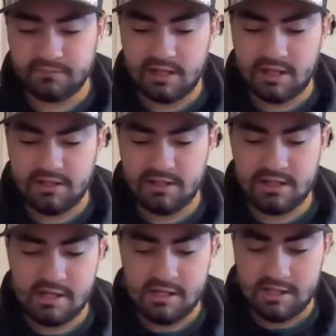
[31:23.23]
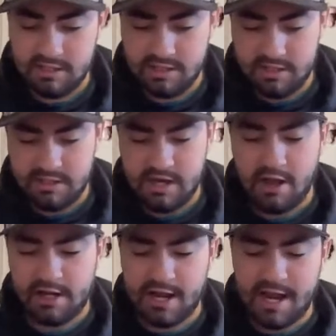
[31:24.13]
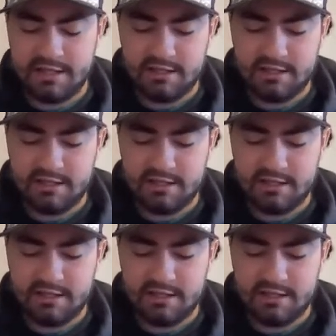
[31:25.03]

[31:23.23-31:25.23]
And now I gotta add